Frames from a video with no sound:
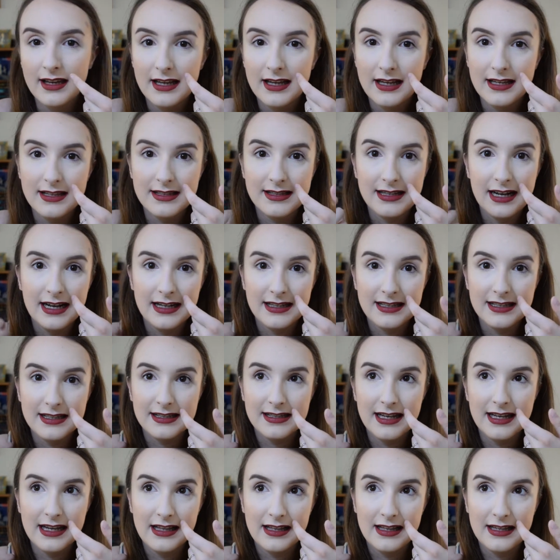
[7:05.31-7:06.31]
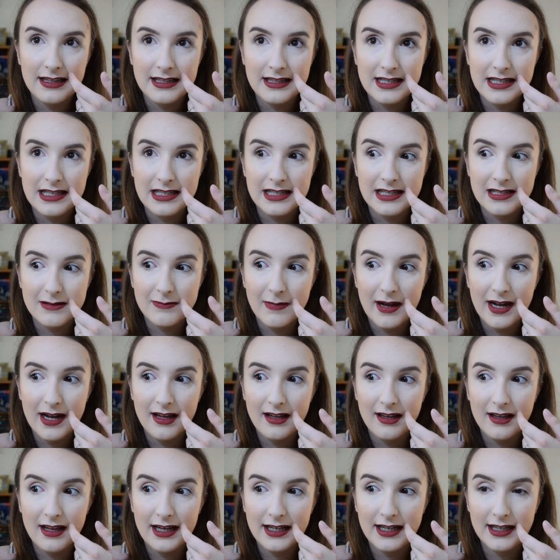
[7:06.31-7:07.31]
It started to settle into this
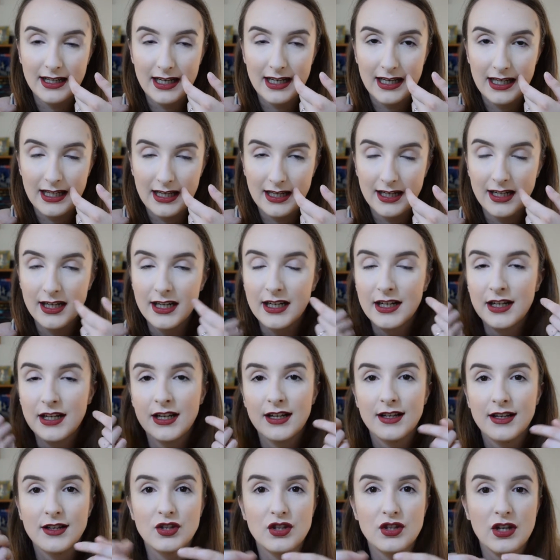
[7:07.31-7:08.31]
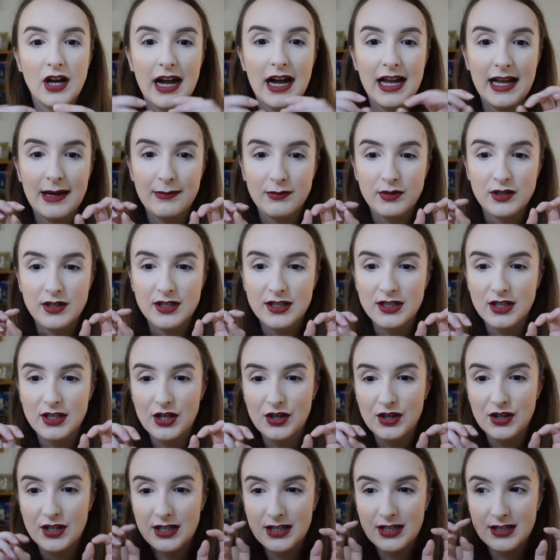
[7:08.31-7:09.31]
smile line here, so I am
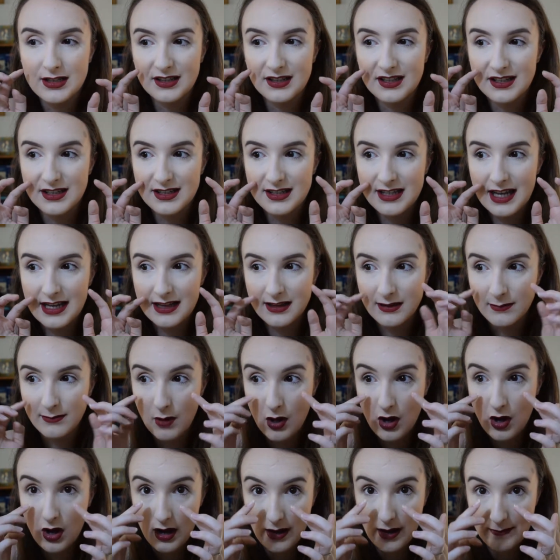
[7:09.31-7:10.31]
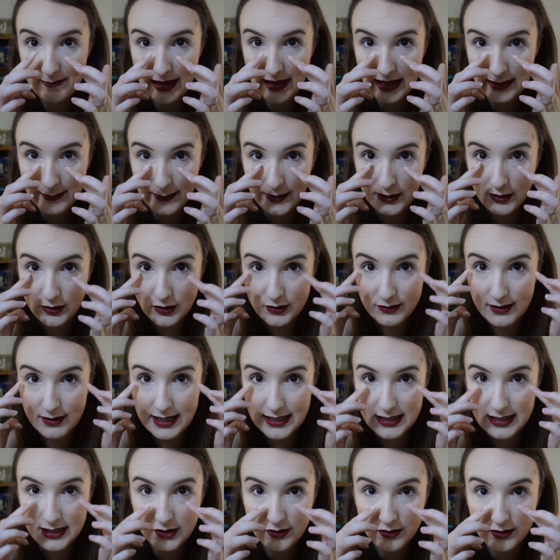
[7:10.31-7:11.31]
concerned that it's going to settle more and make my under
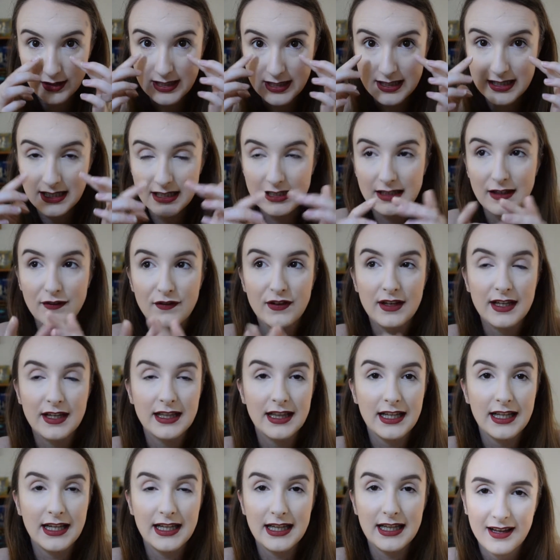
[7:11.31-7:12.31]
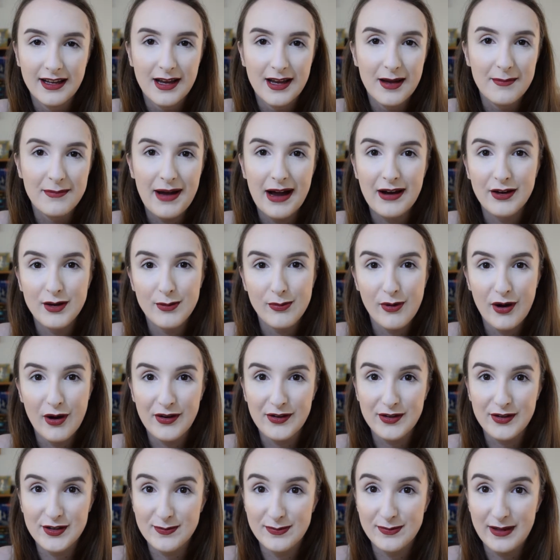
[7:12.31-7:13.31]
eyes crease significantly. Powder
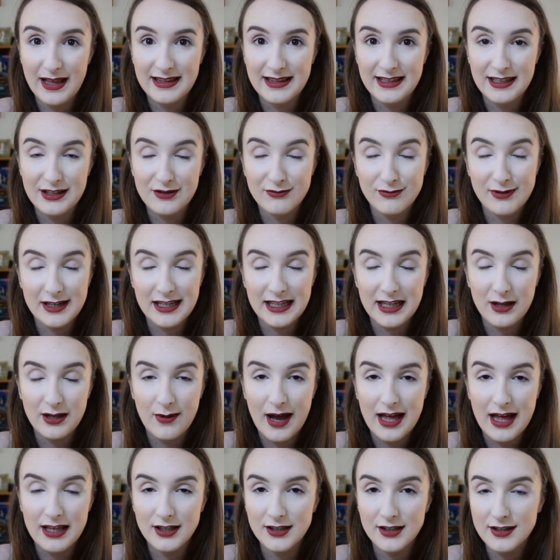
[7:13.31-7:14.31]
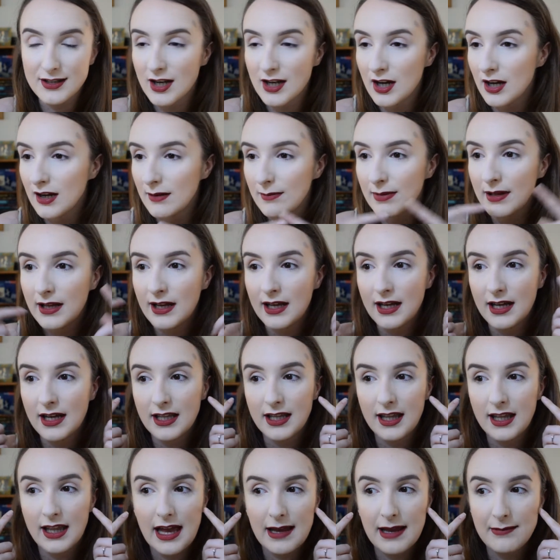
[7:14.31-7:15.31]
products blended really well on top,
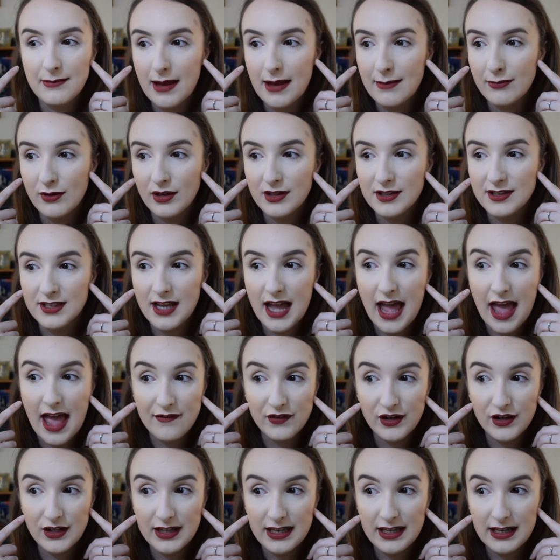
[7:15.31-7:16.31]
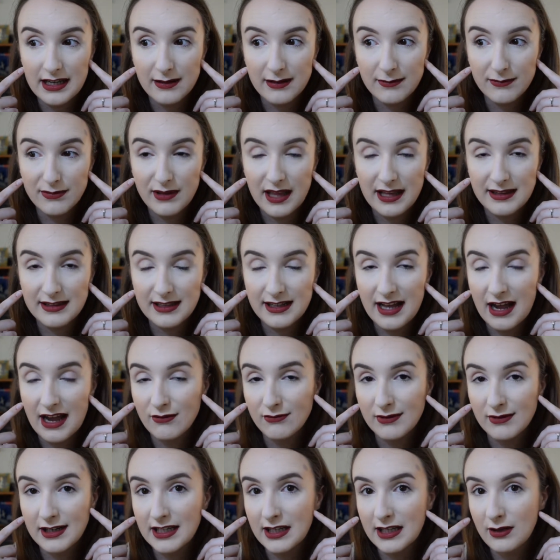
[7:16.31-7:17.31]
like my bronzer, everything blended out
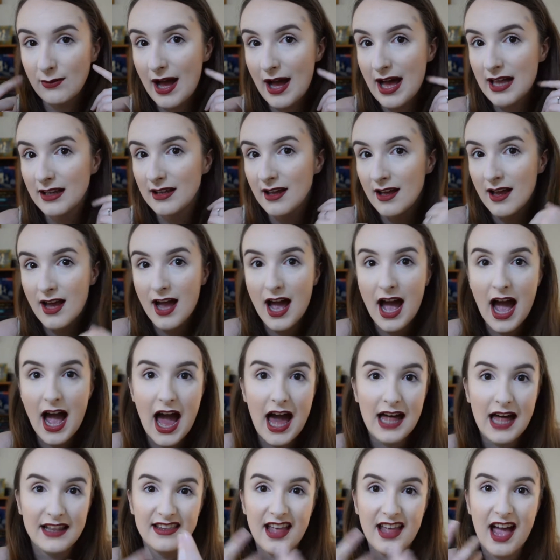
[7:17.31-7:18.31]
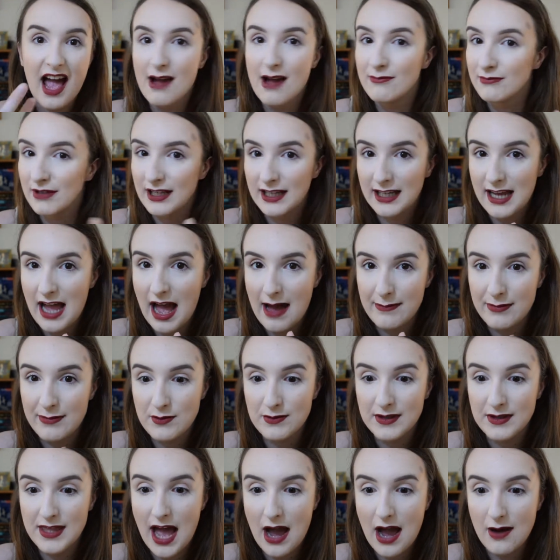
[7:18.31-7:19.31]
really well, and I'm really happy
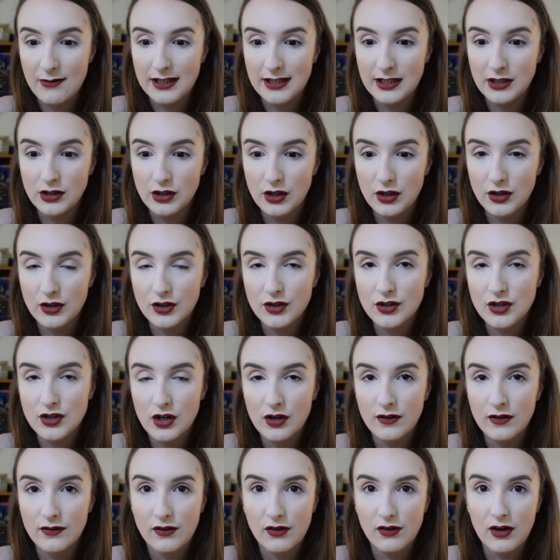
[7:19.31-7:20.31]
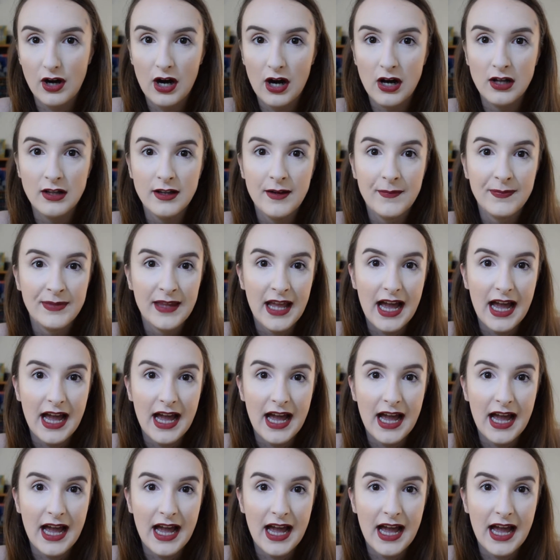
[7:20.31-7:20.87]
with how it looks overall.